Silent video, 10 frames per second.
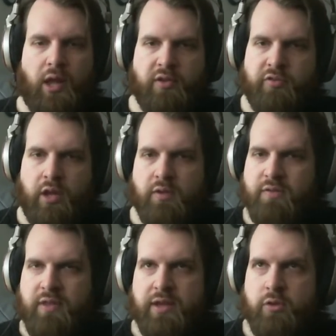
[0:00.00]
it's not
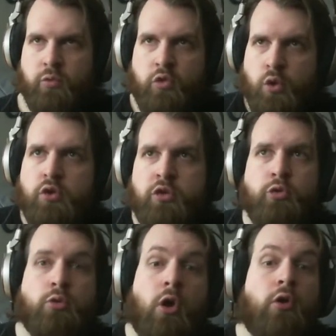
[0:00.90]
even that you took
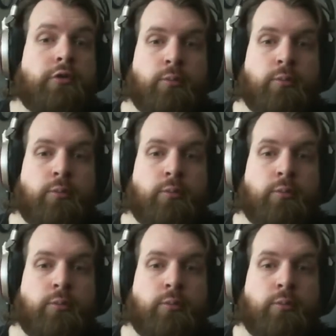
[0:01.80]
too long to